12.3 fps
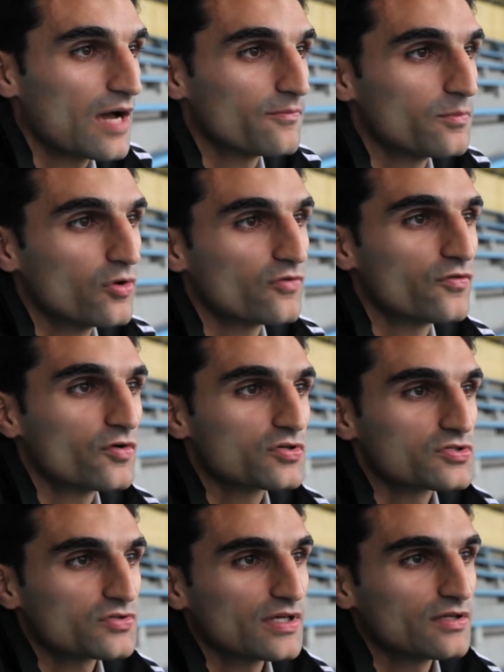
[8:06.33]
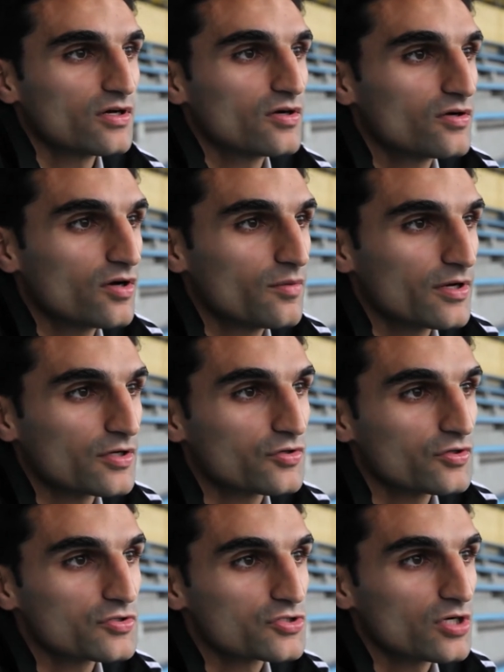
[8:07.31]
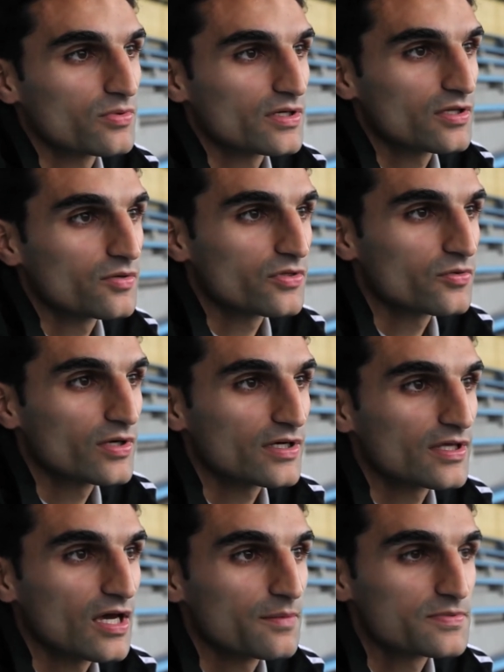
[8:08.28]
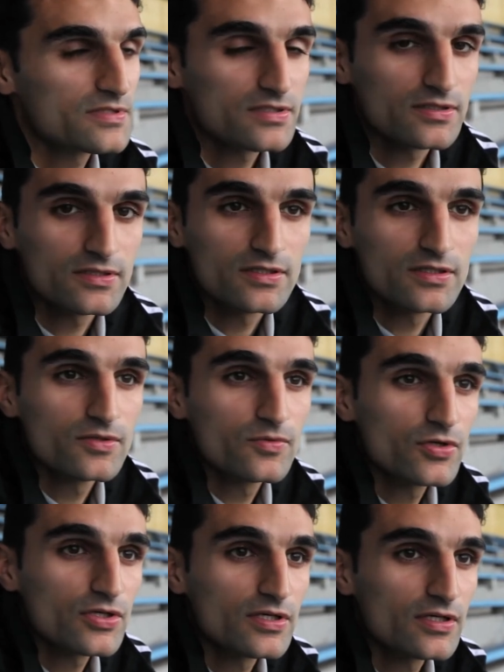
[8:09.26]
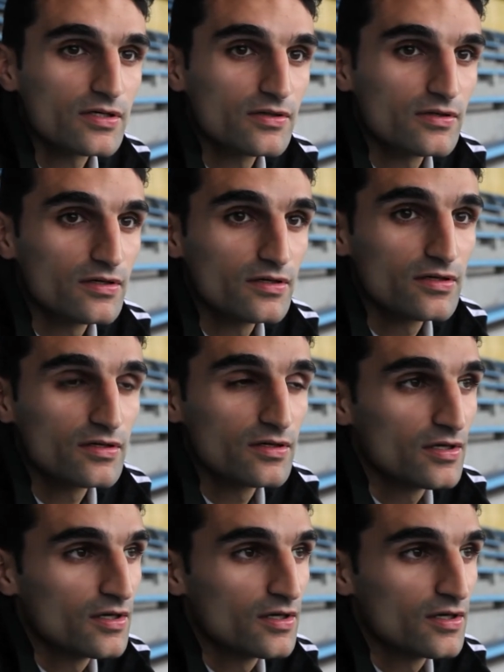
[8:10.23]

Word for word: I'm more focused right now on my current job right now with the Whitecaps, uh, working in the